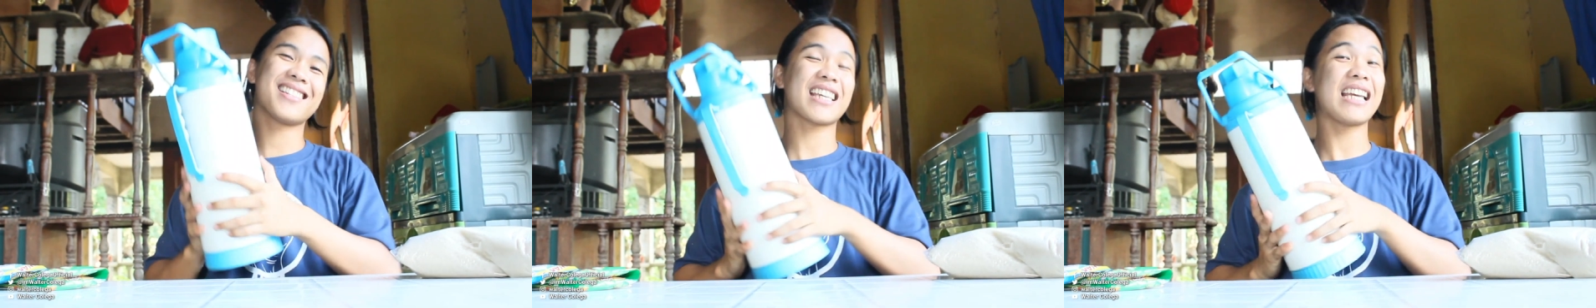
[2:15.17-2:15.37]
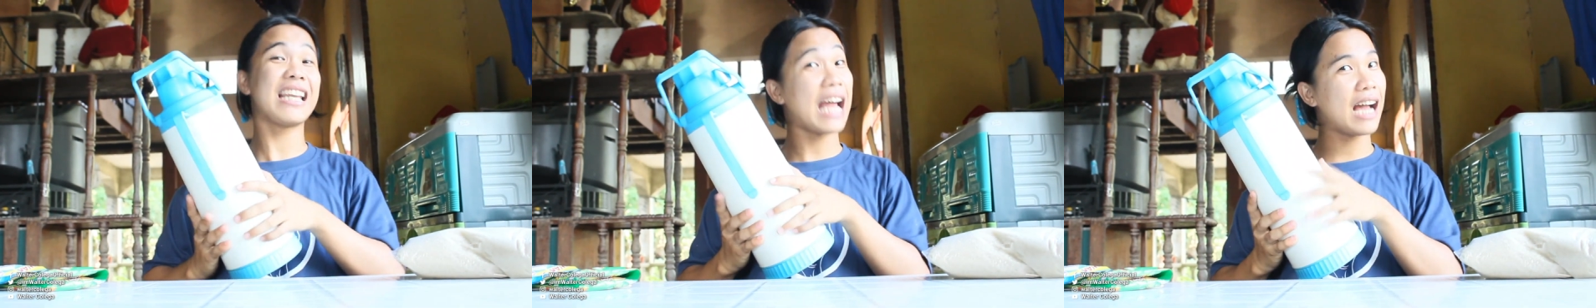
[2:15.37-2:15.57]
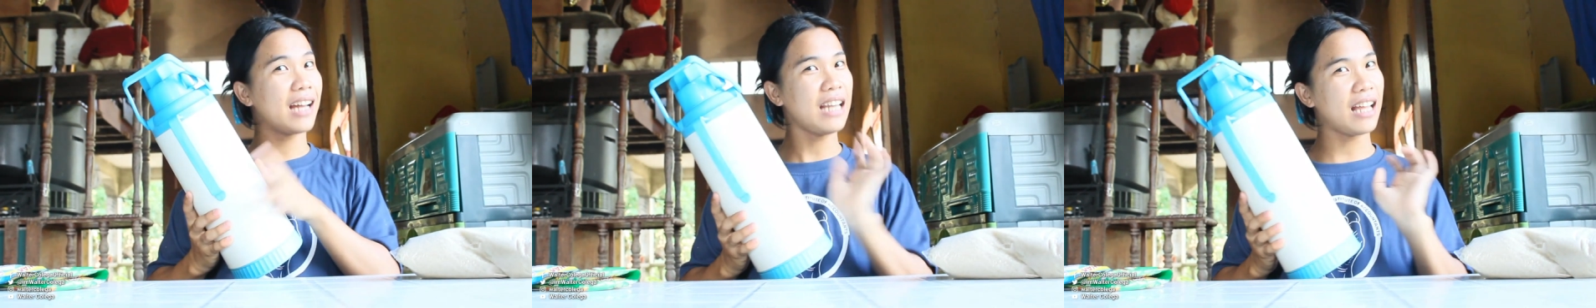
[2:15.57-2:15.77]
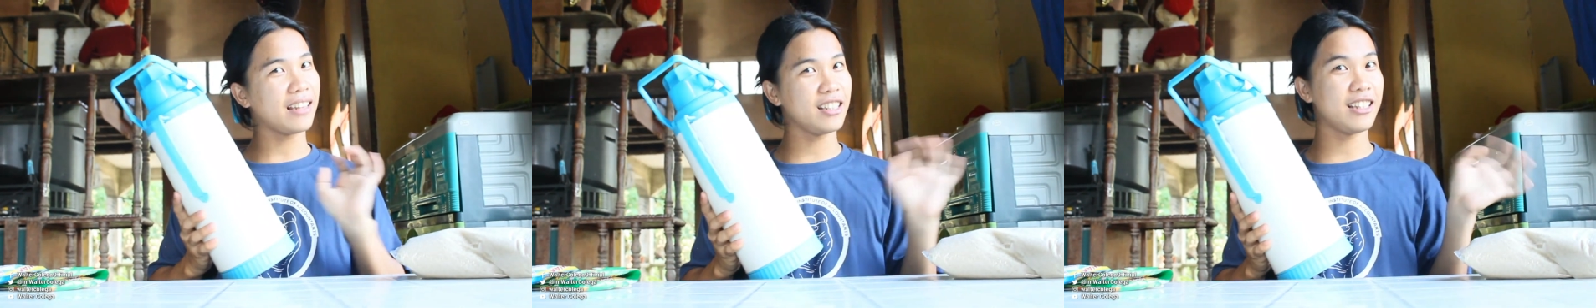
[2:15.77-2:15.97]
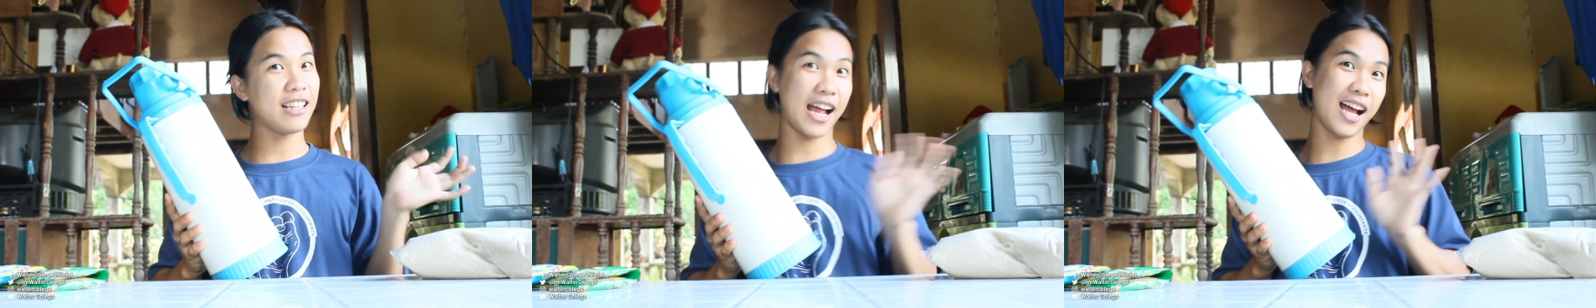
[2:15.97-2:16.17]
Kailangan
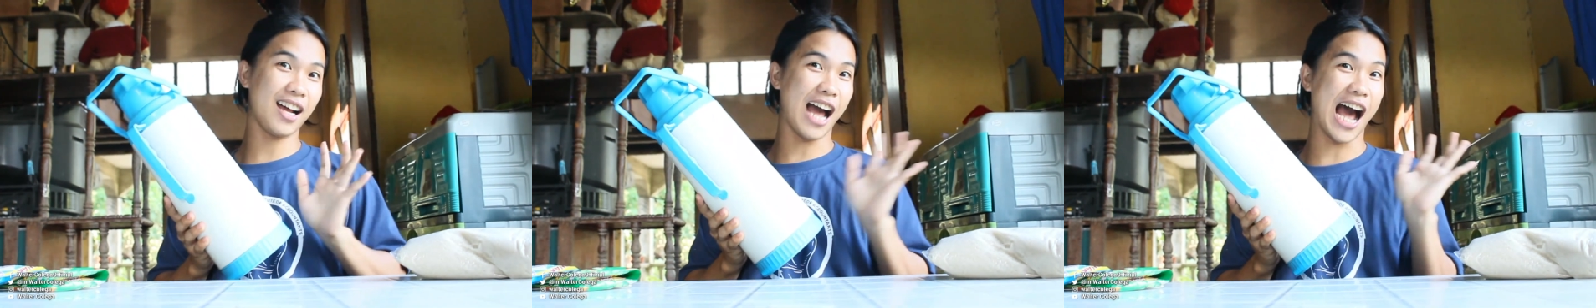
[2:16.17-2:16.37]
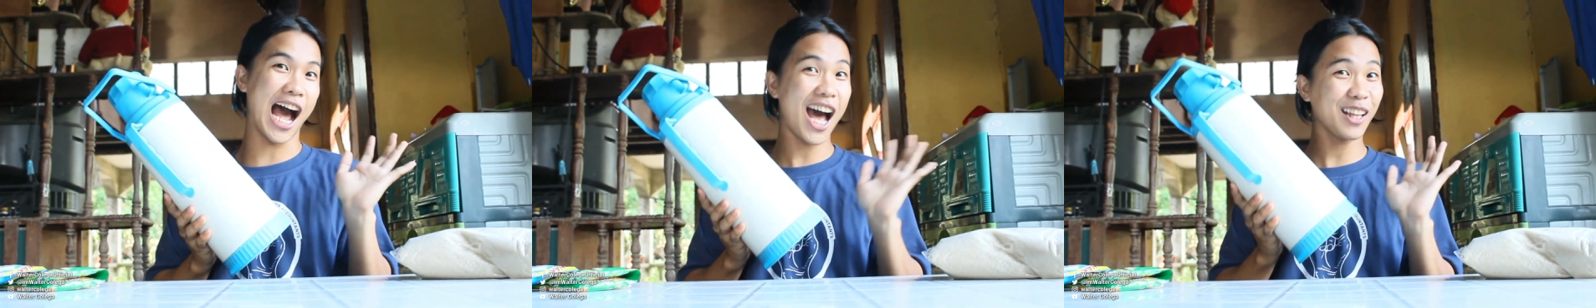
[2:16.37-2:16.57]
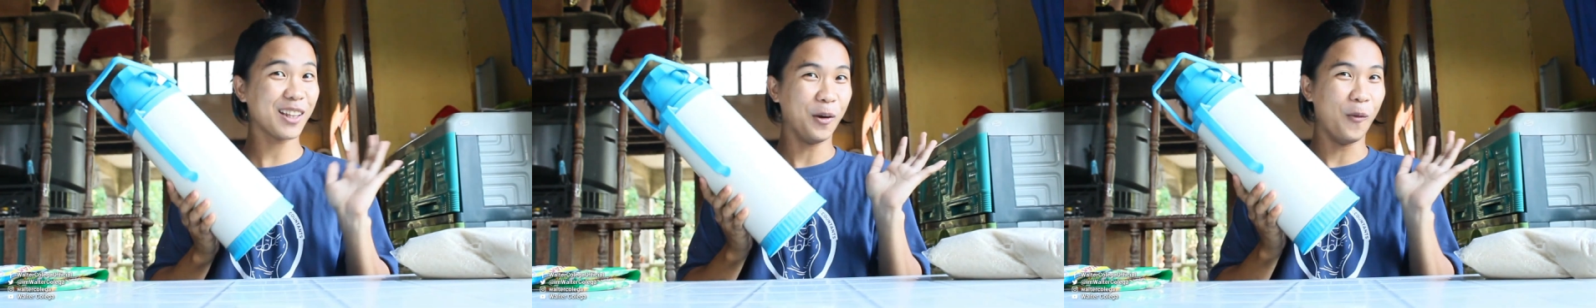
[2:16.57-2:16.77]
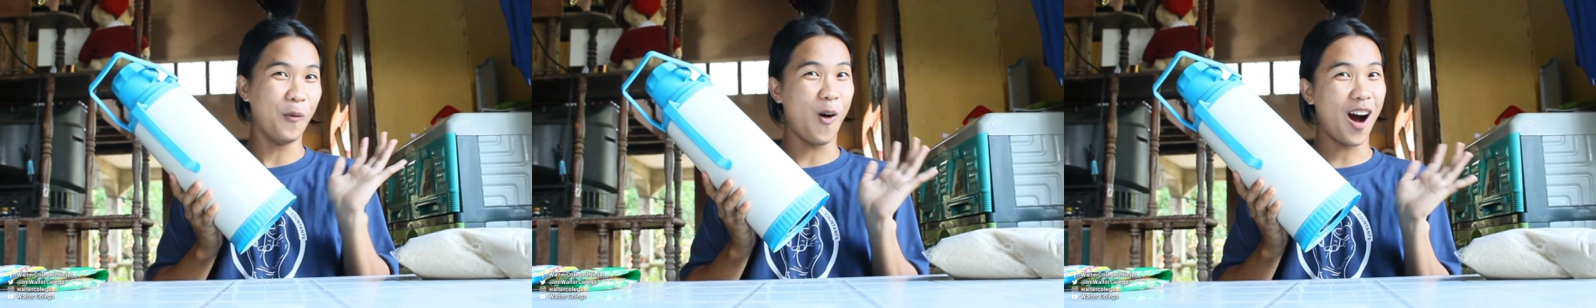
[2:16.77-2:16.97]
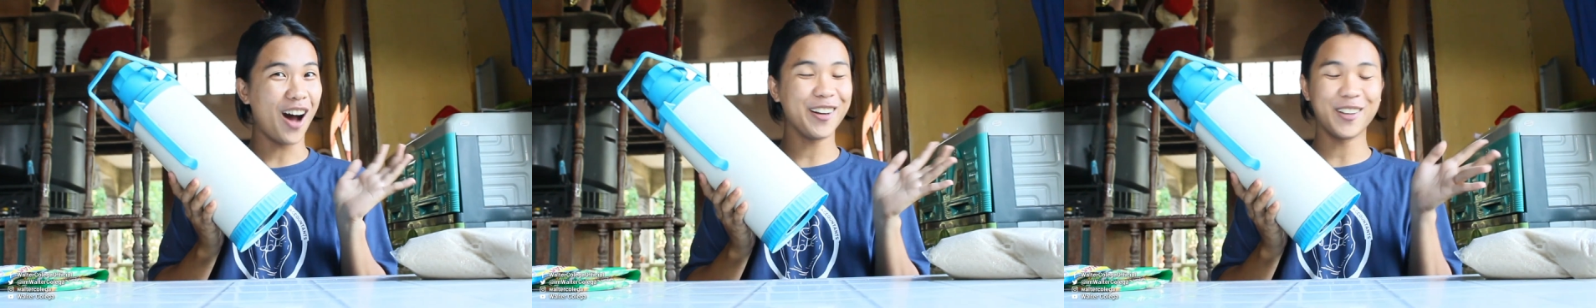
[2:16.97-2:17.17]
natin ng hot
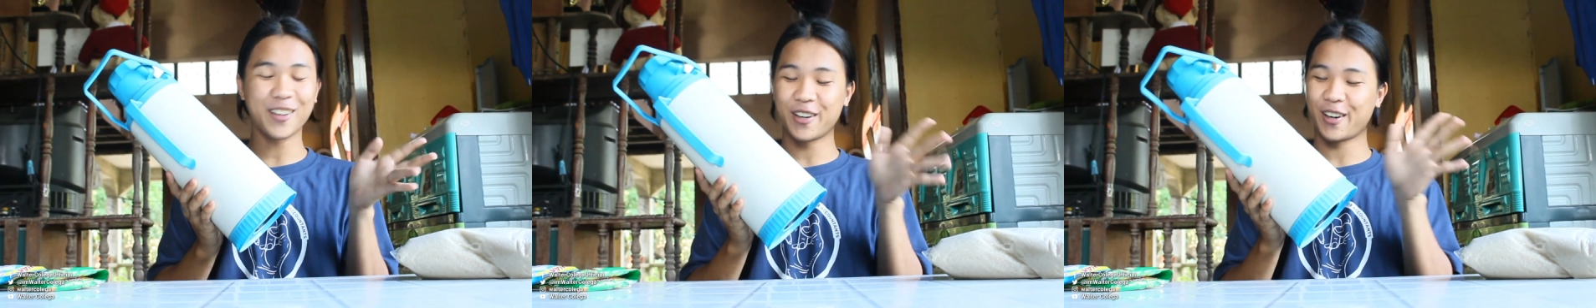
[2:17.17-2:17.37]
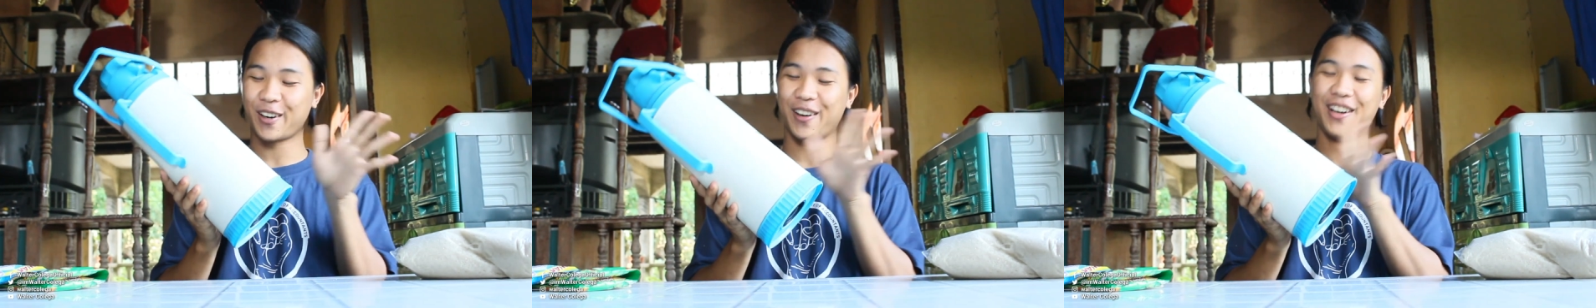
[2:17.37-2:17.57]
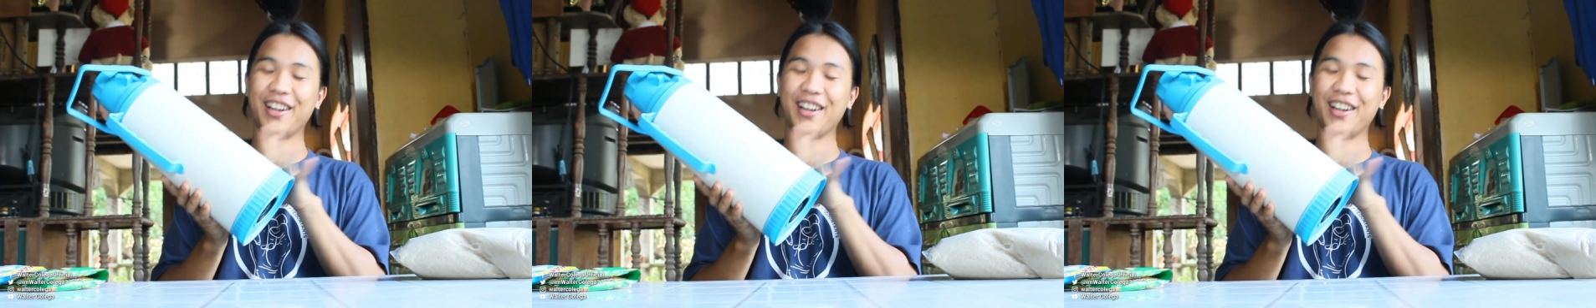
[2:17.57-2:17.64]
water.